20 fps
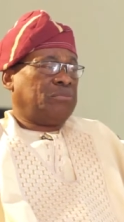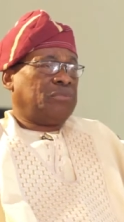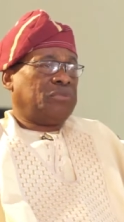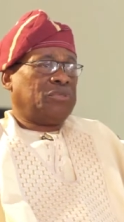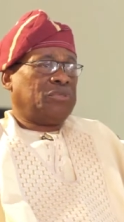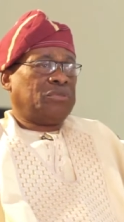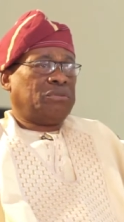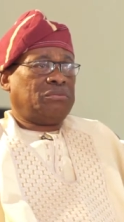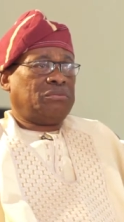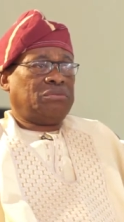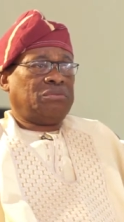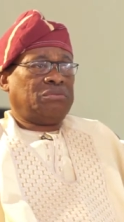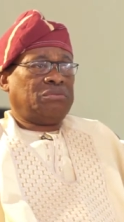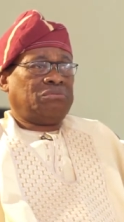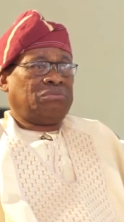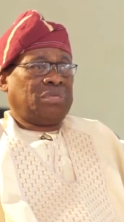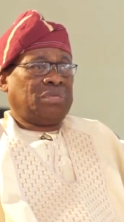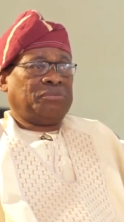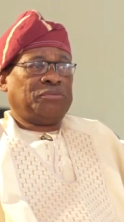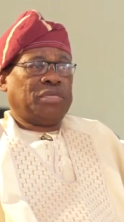
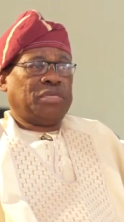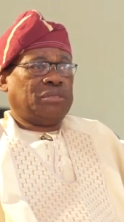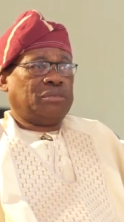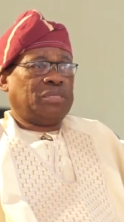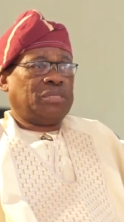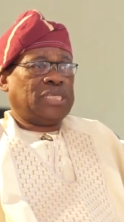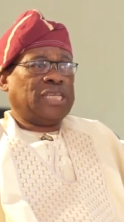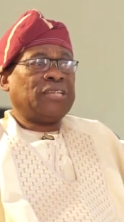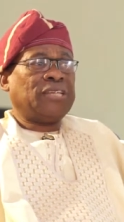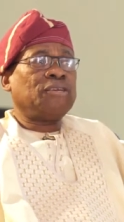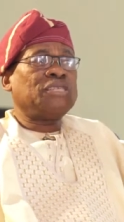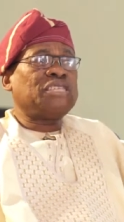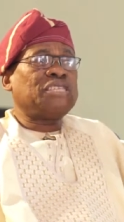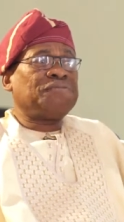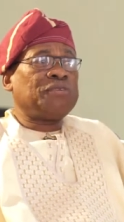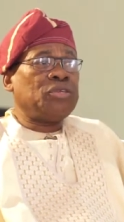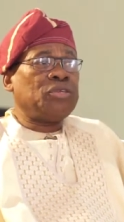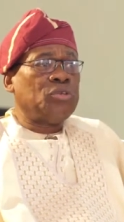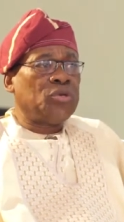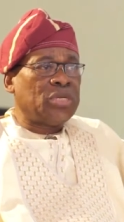I mean, they don't
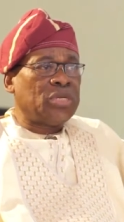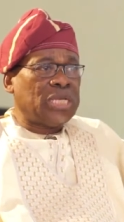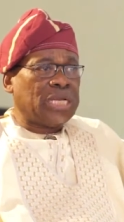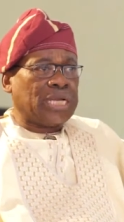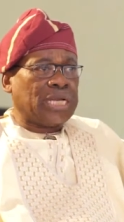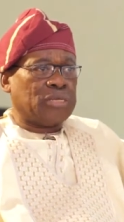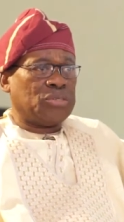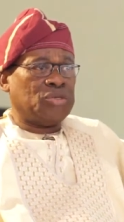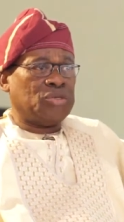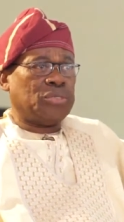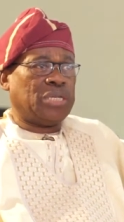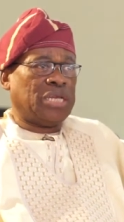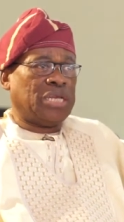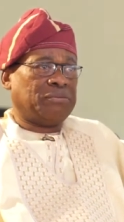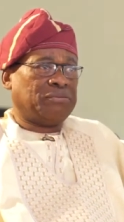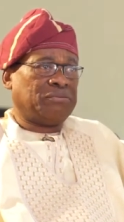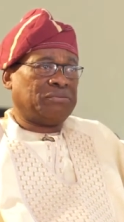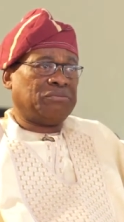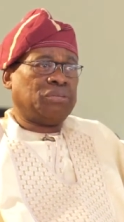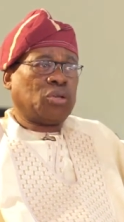even know they can do
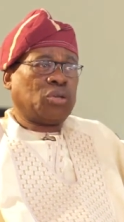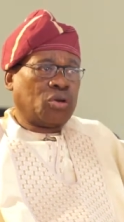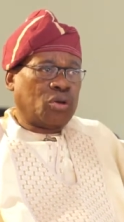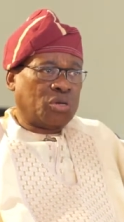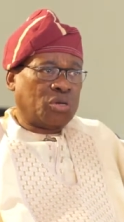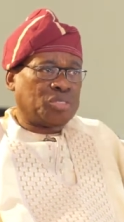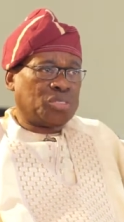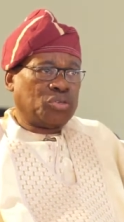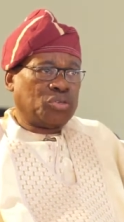them because